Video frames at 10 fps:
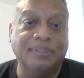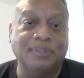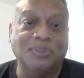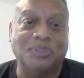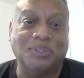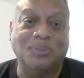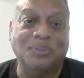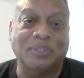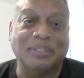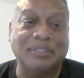
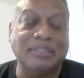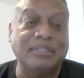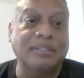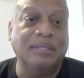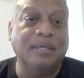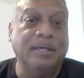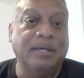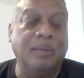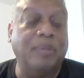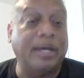who's with us,
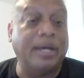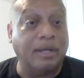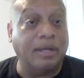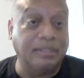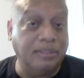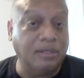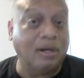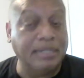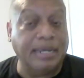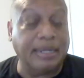about a
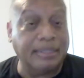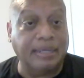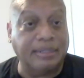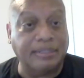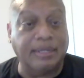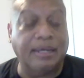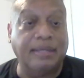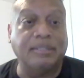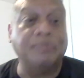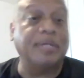card deck that
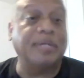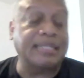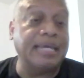Ibram X.